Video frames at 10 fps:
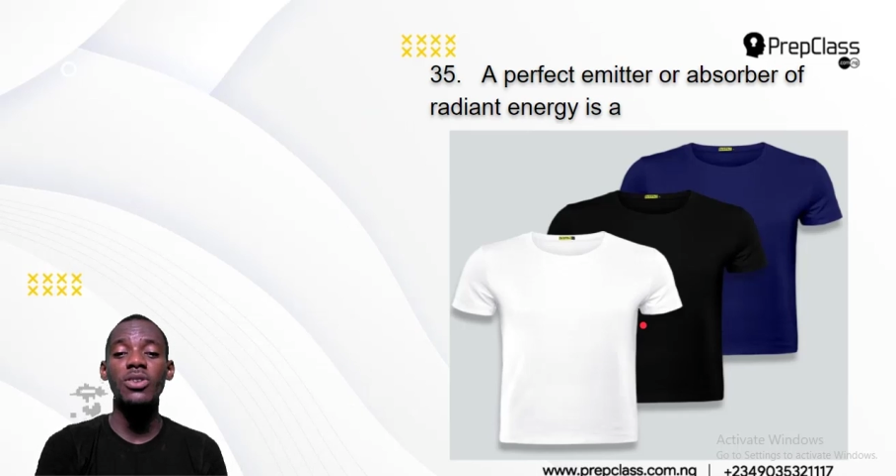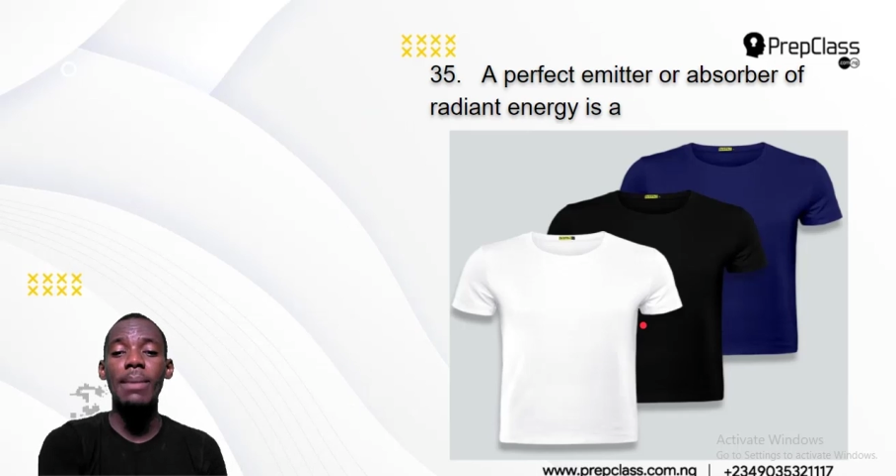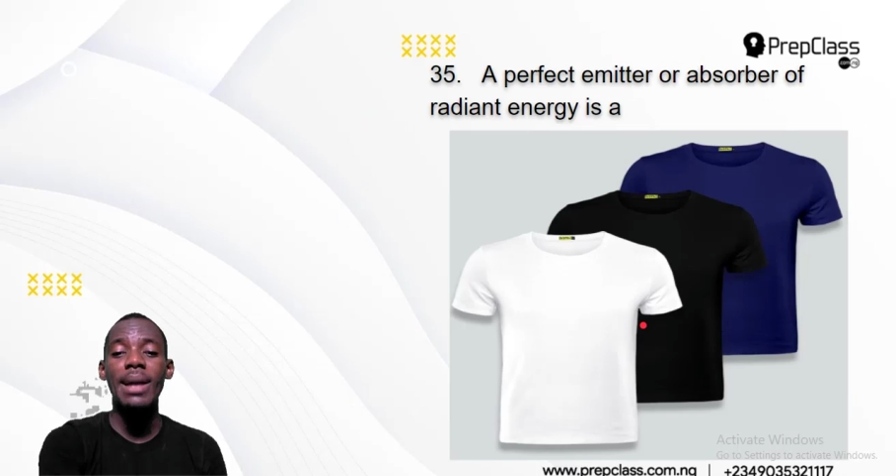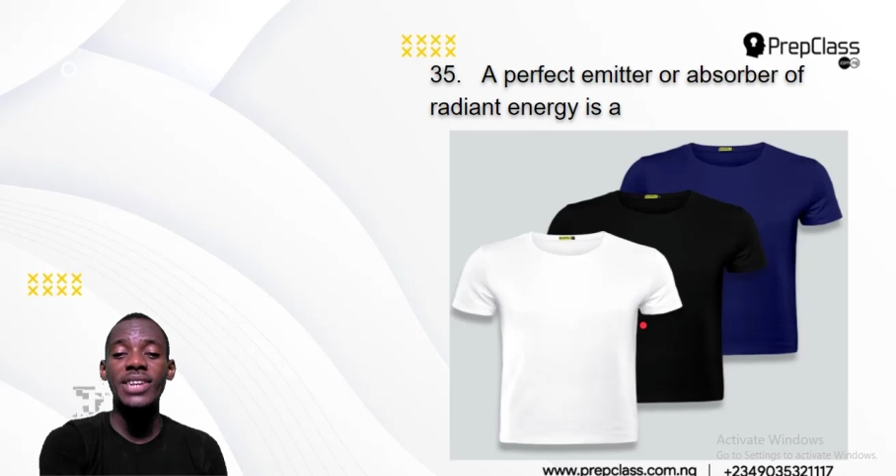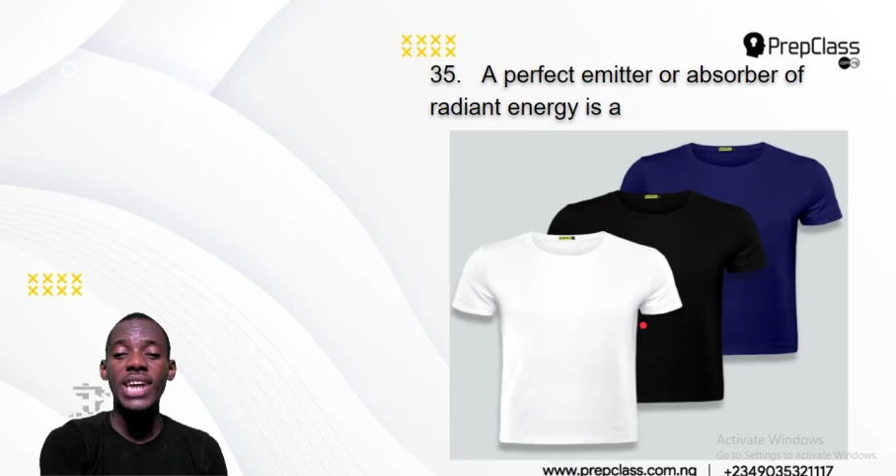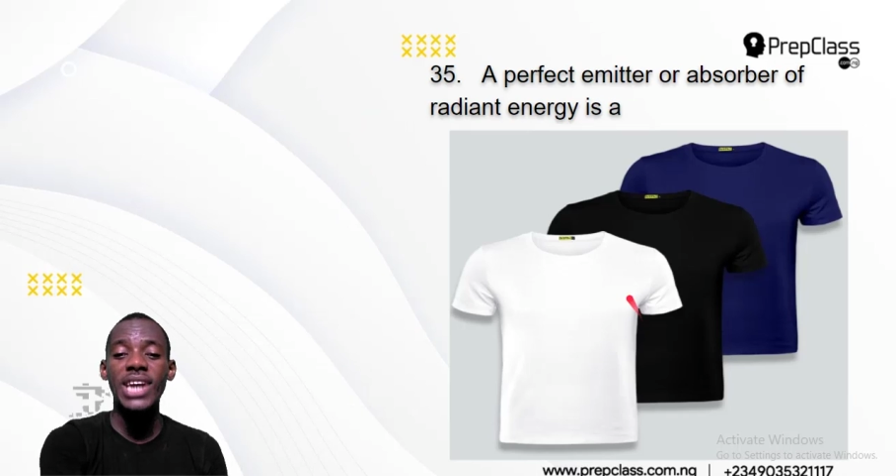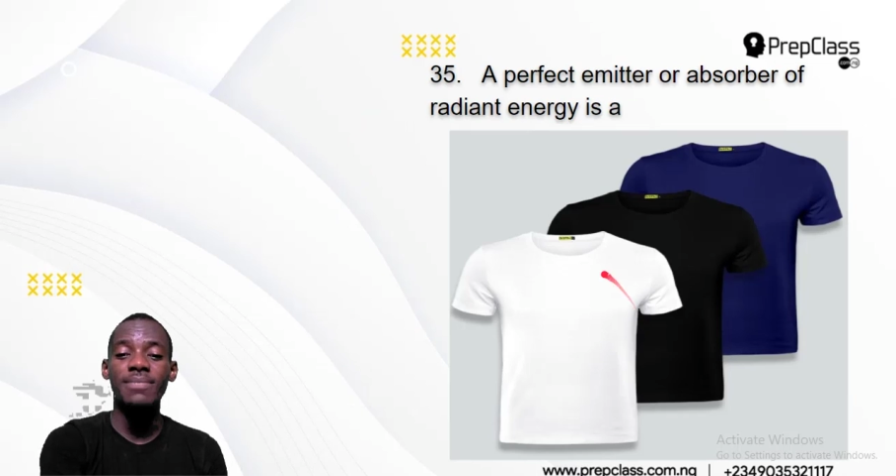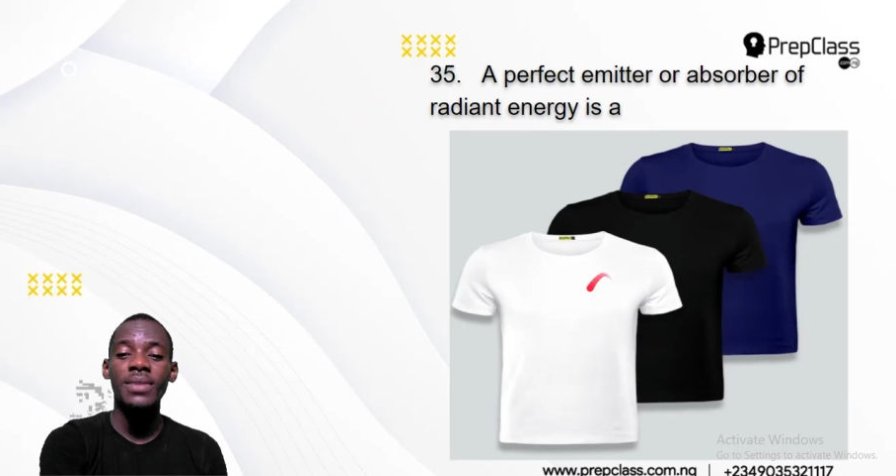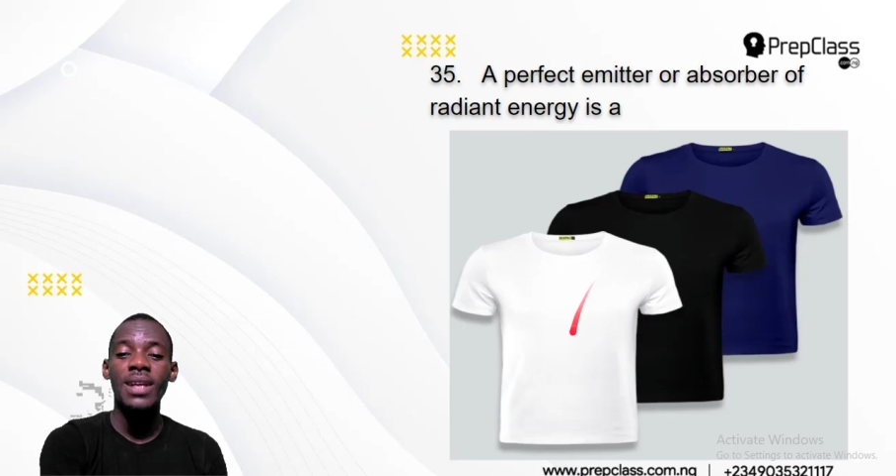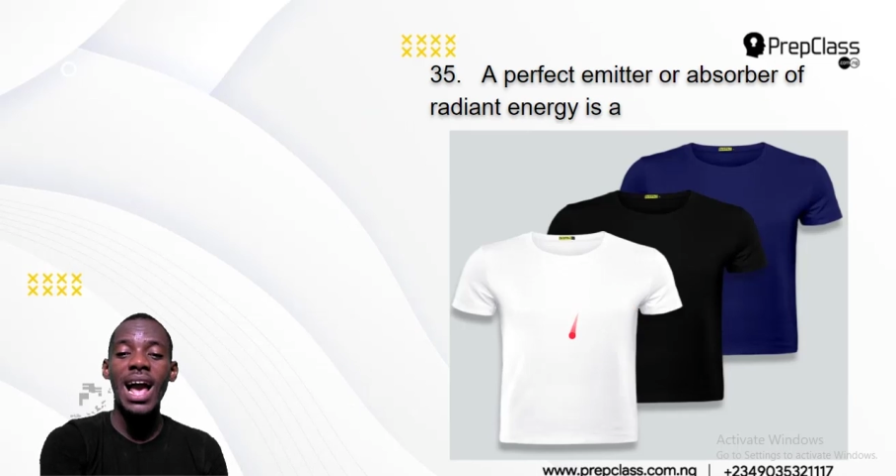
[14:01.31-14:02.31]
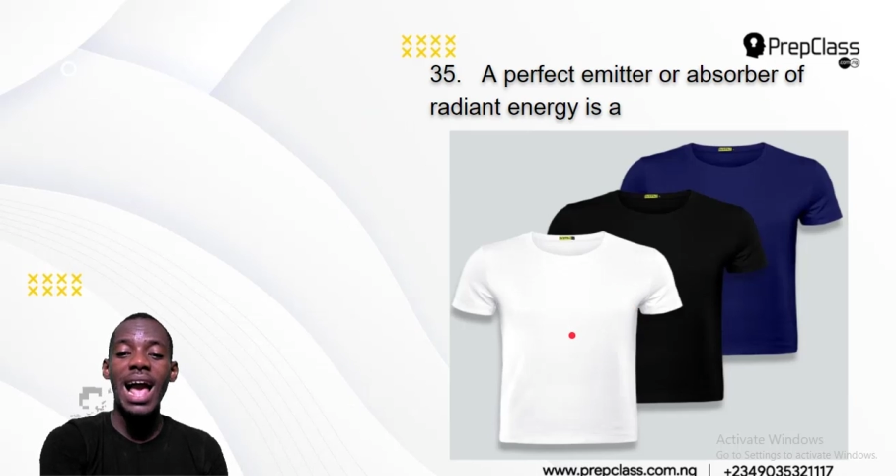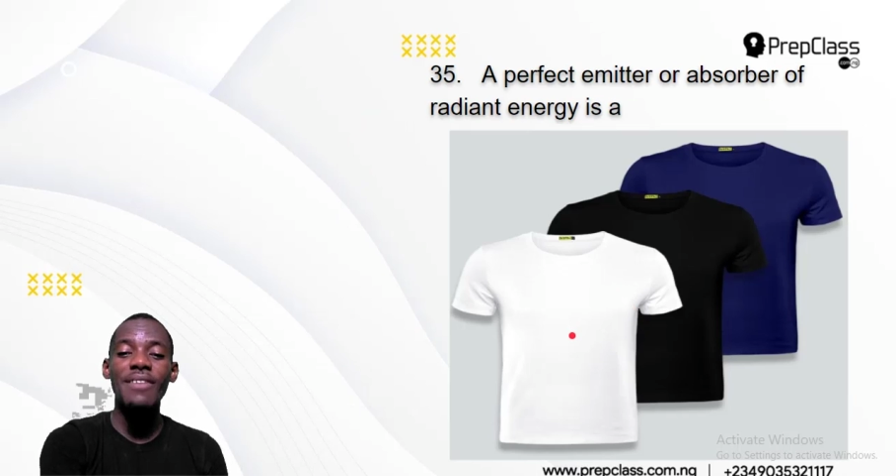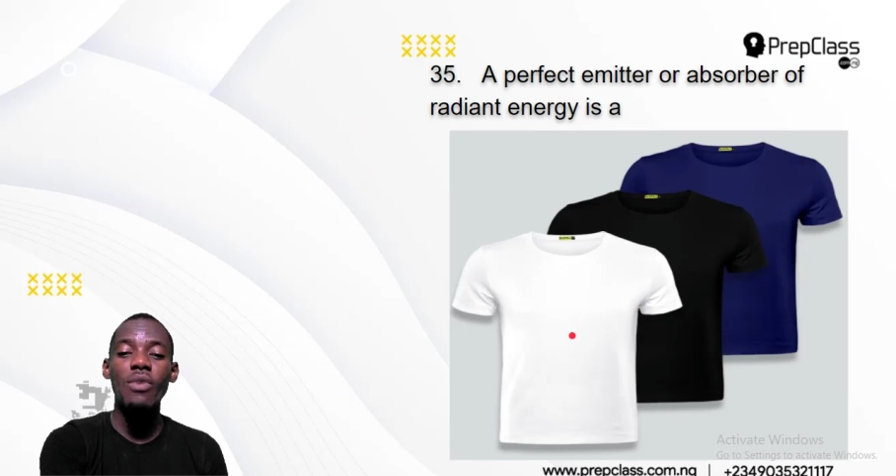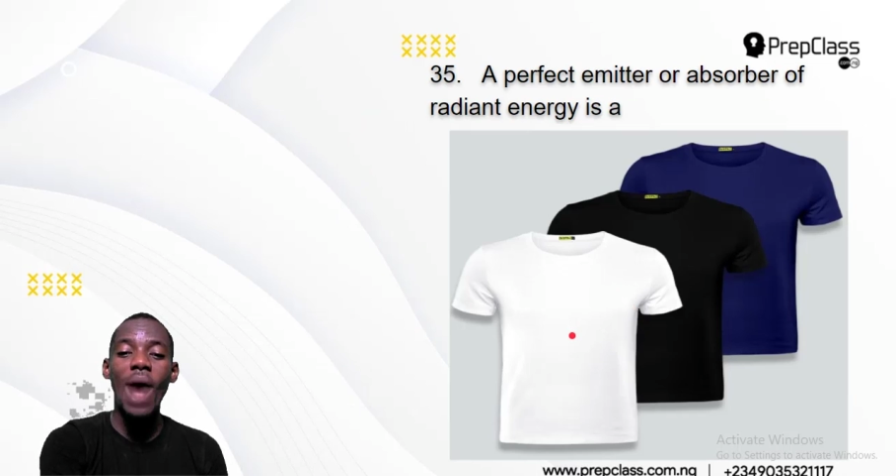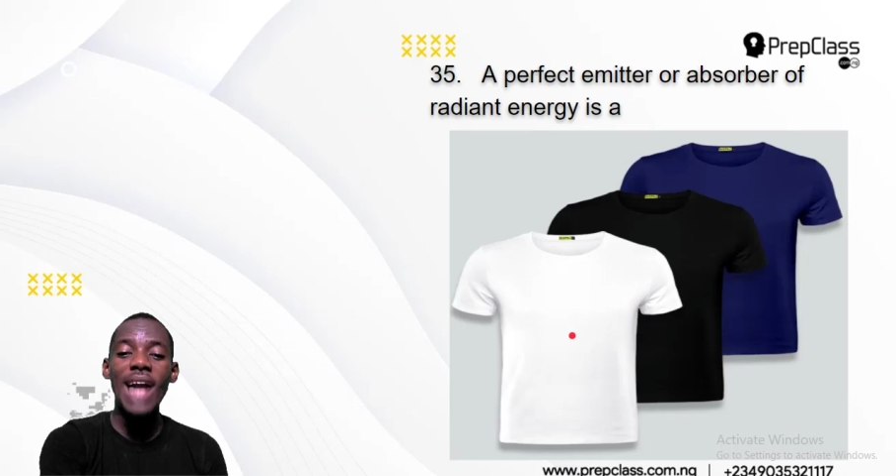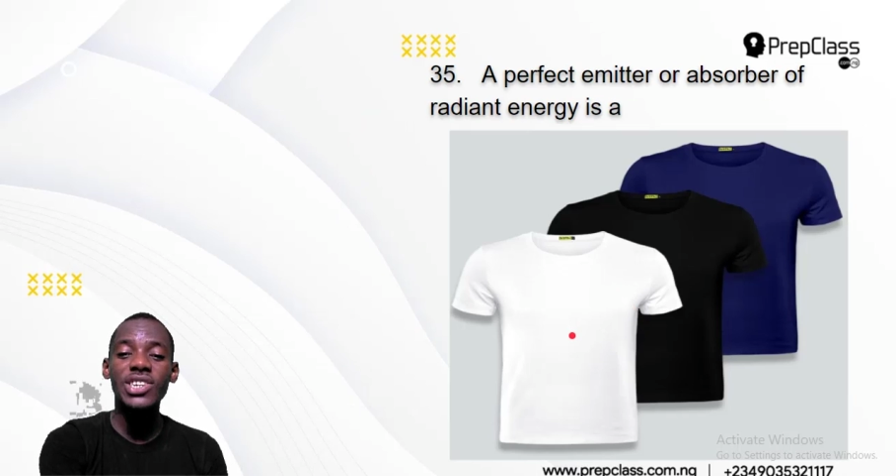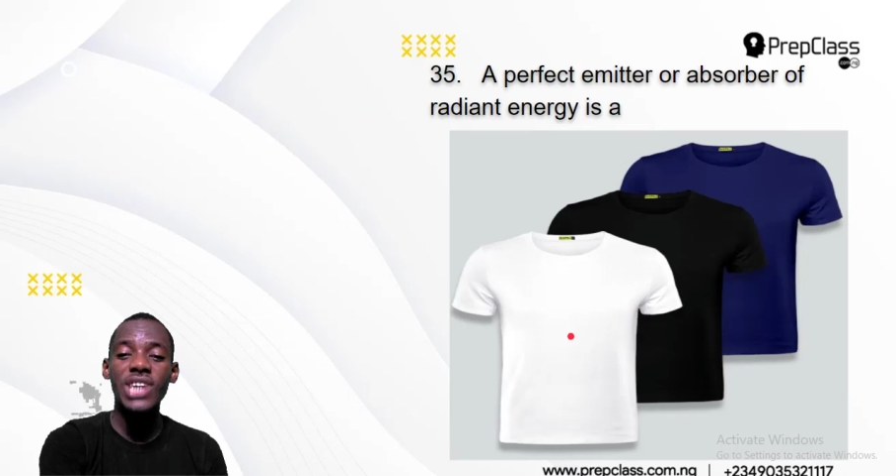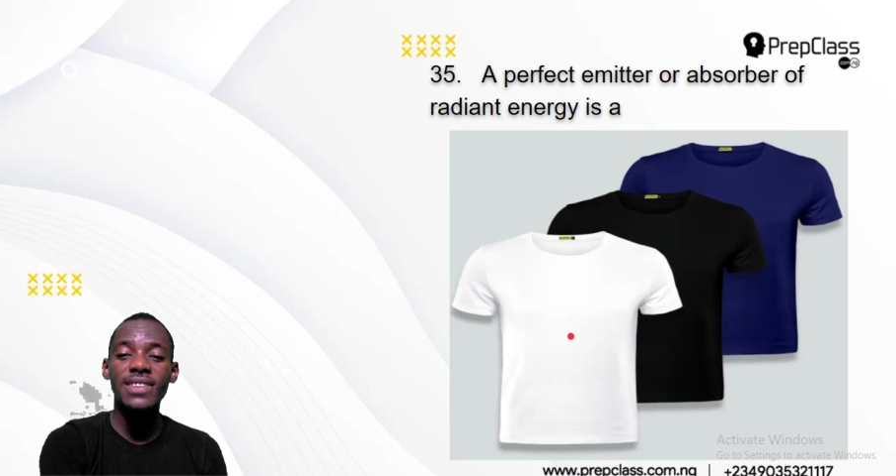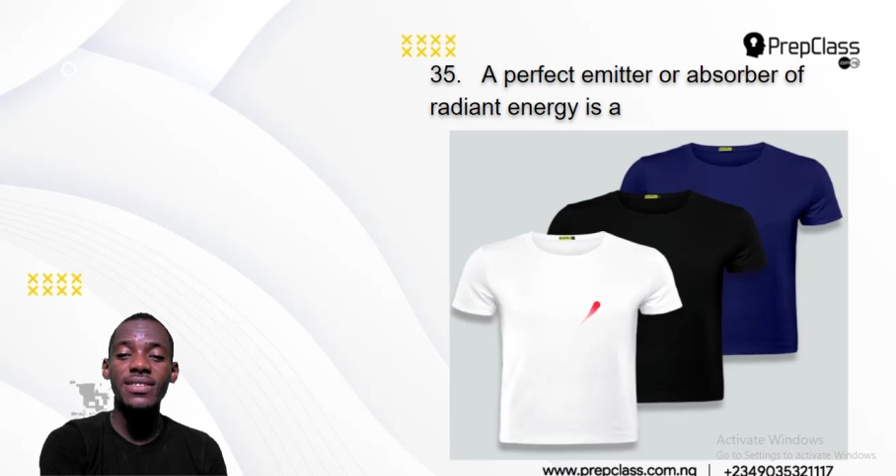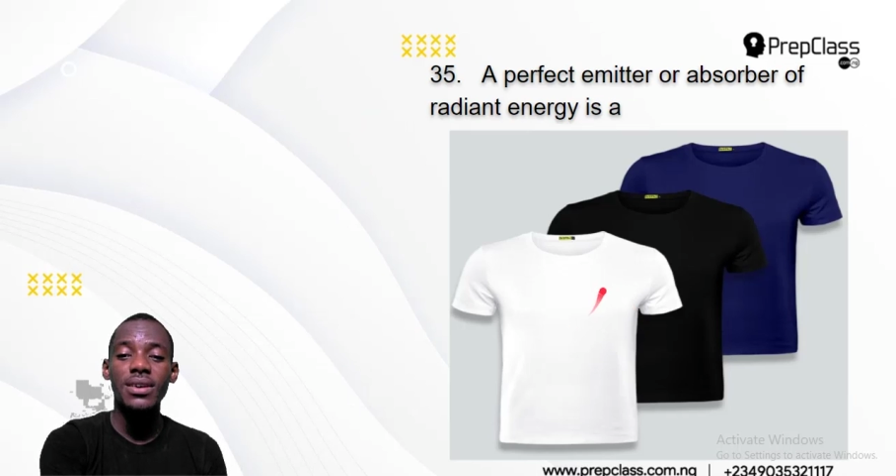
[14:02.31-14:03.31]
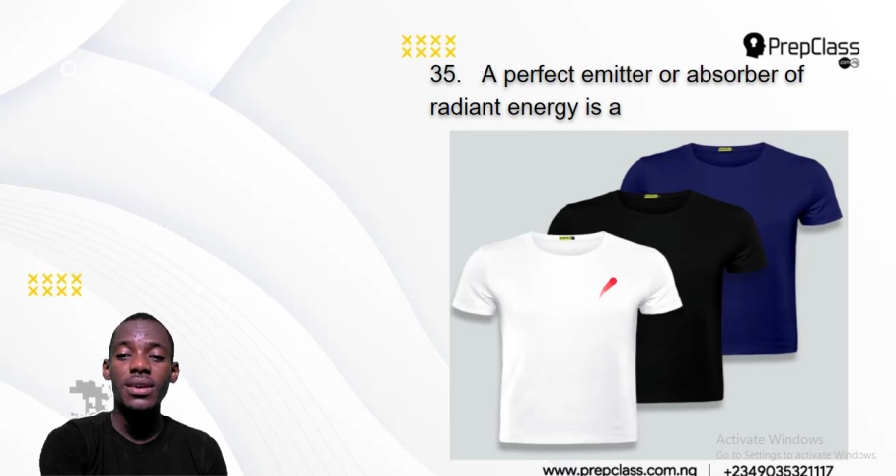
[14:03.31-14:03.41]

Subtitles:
Look at my chest. I have a white shirt,